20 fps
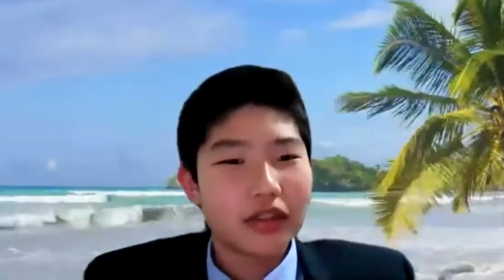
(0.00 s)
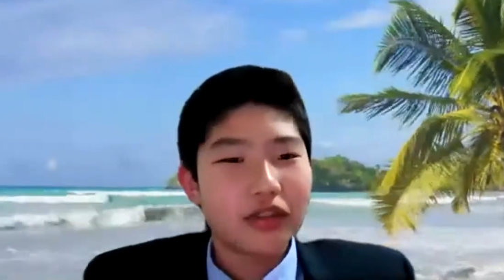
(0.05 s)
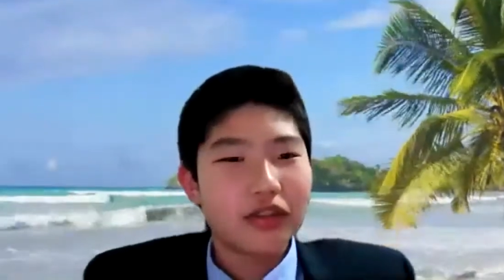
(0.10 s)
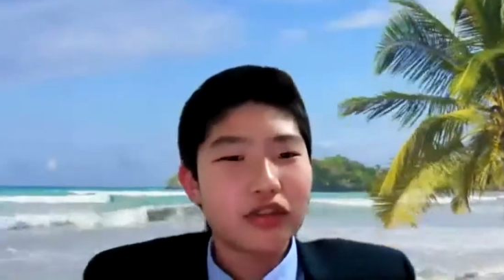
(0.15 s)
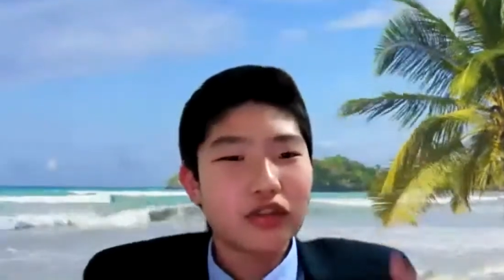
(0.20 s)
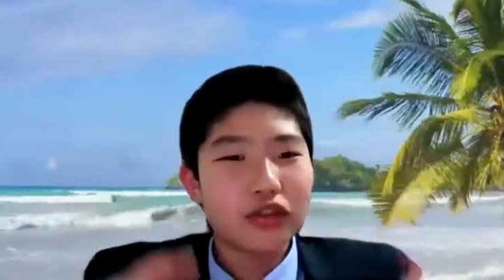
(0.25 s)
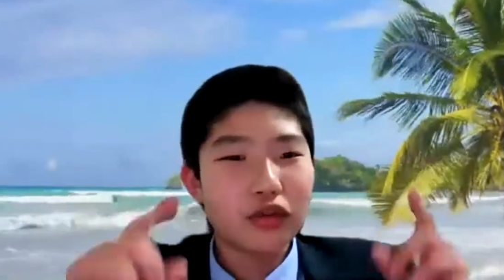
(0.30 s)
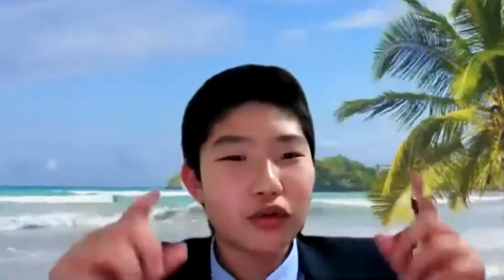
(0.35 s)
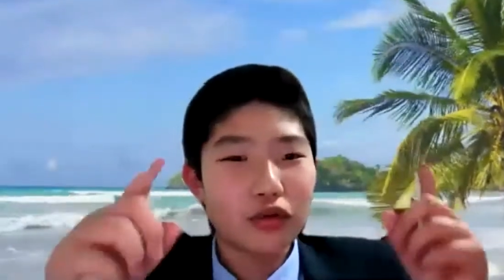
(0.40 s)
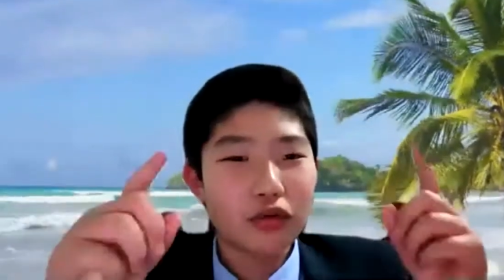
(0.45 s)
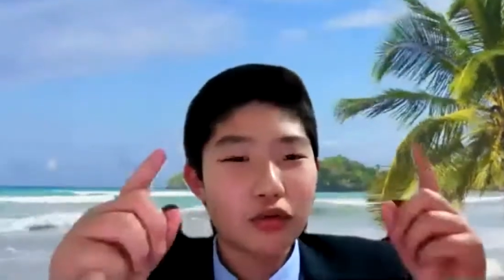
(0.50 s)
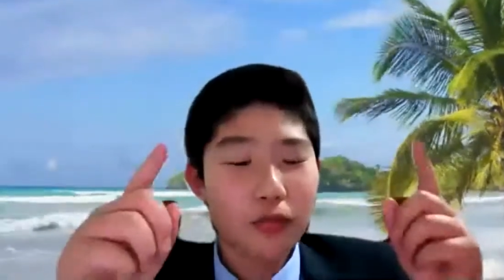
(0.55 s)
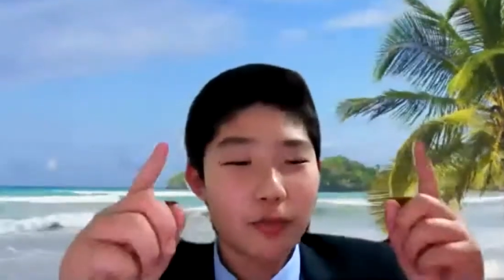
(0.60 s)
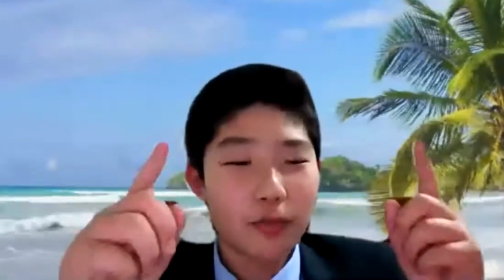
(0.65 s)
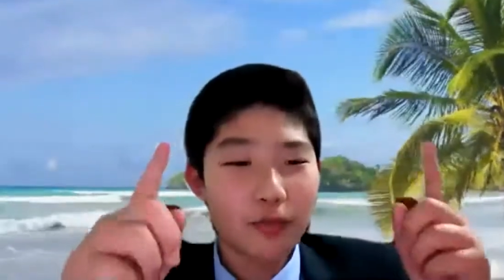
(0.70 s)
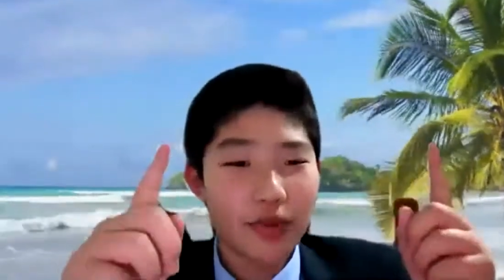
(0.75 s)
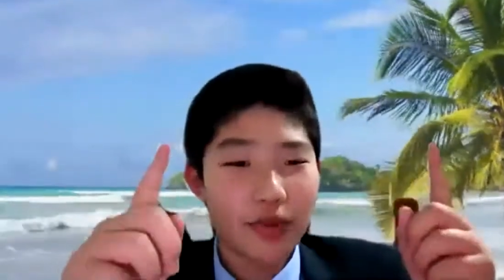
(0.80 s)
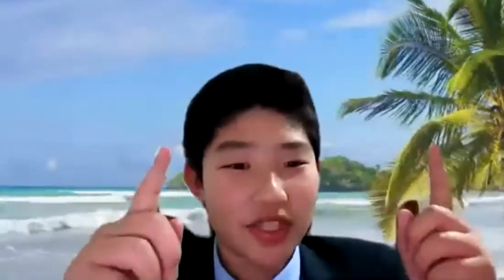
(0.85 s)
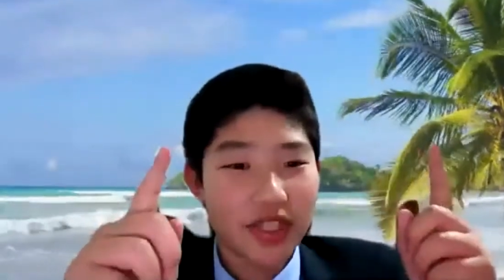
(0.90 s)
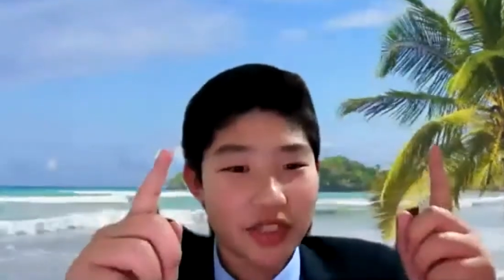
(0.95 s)
2
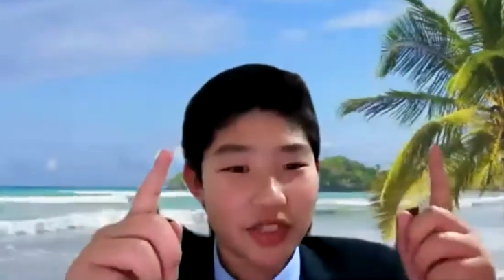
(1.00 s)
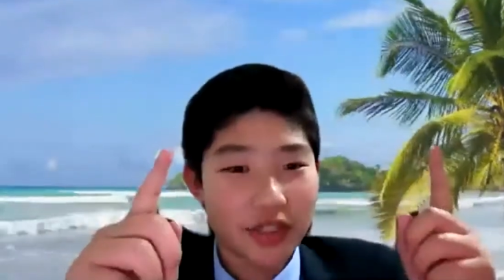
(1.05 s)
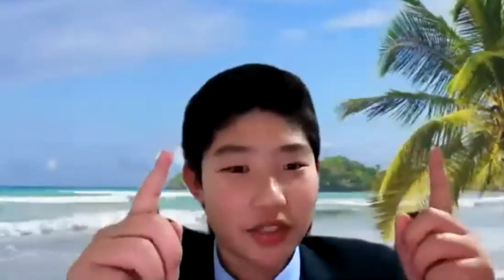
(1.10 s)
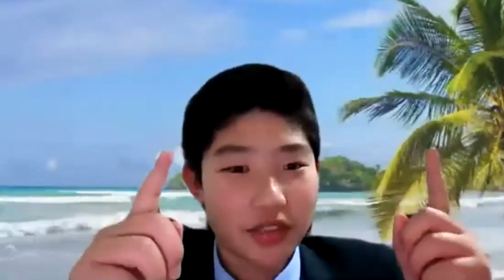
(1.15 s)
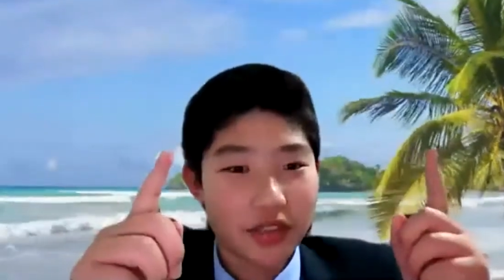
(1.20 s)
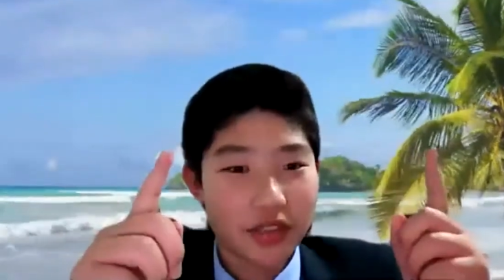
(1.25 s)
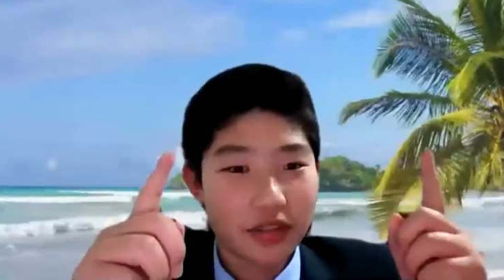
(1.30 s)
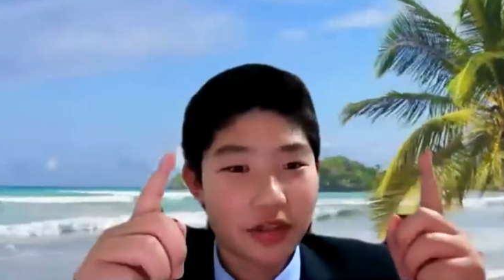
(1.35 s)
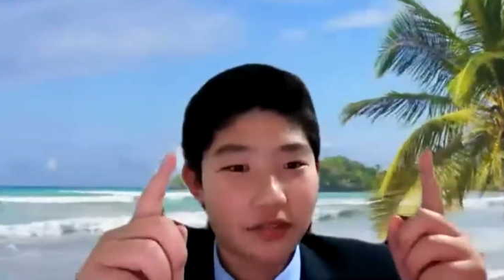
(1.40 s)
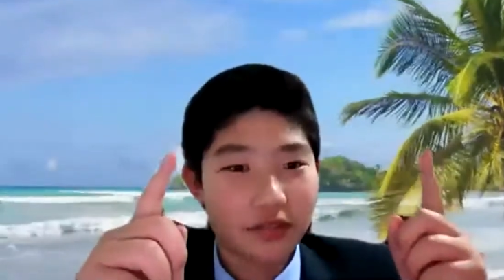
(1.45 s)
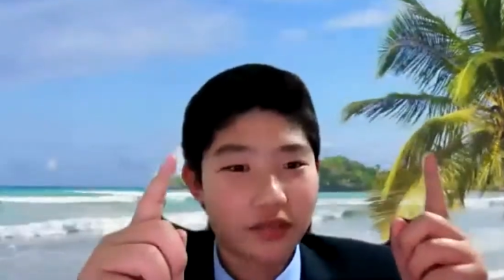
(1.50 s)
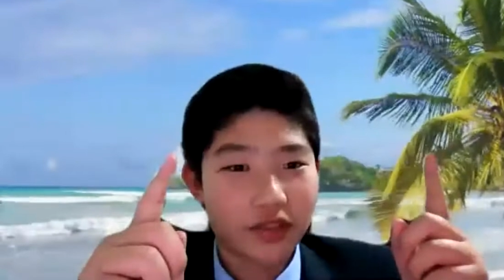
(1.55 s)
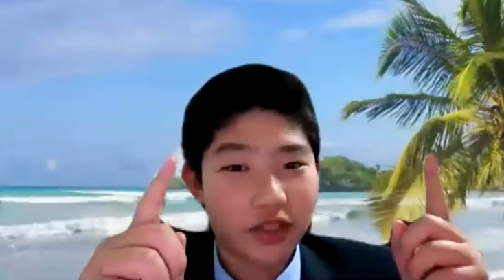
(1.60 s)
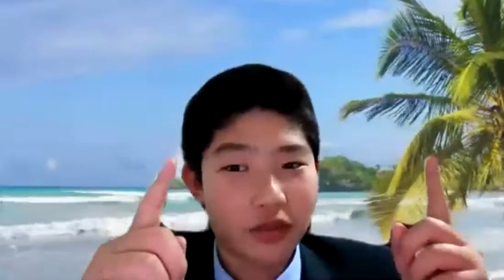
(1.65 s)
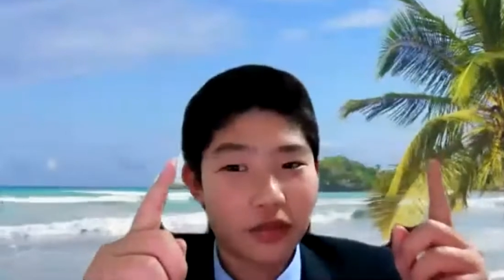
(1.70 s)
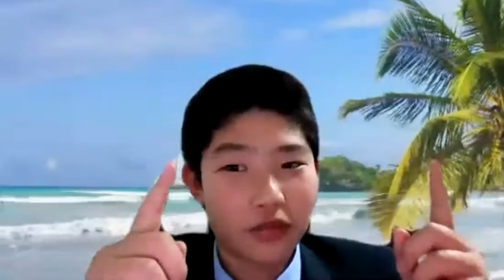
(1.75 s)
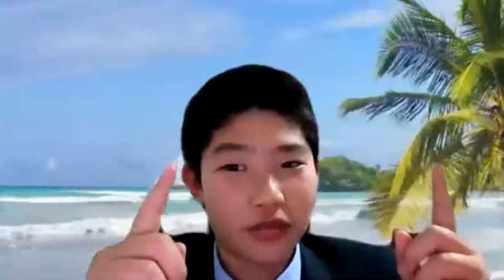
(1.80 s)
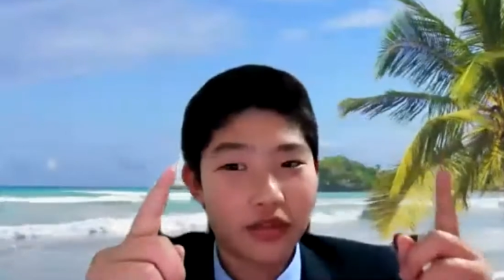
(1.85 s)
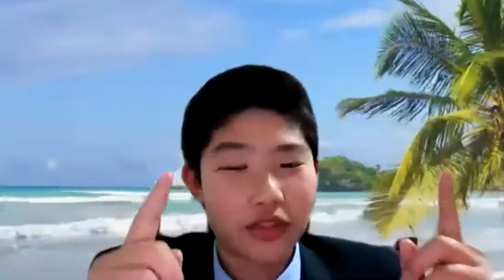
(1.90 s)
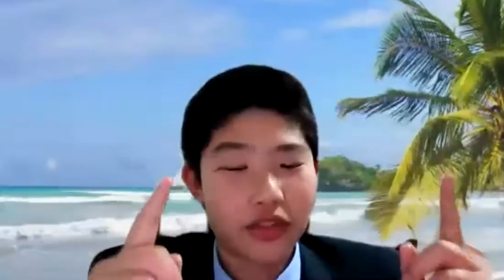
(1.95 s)
pieces of
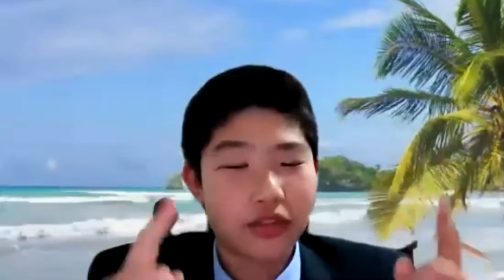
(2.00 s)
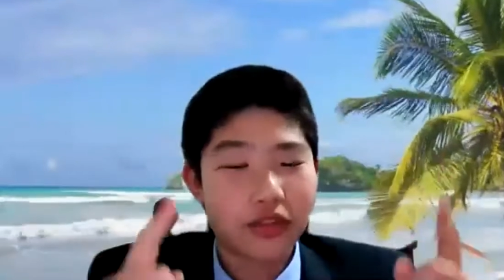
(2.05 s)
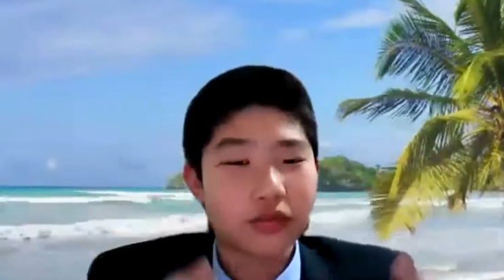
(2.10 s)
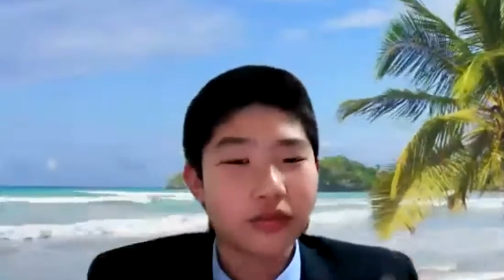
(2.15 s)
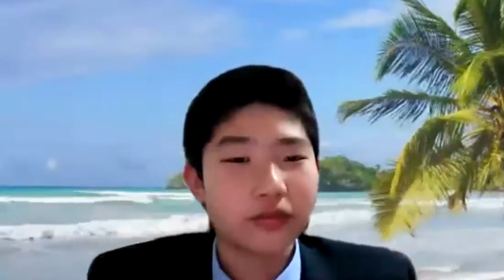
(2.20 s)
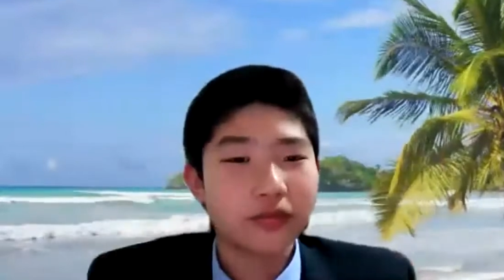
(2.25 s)
toast.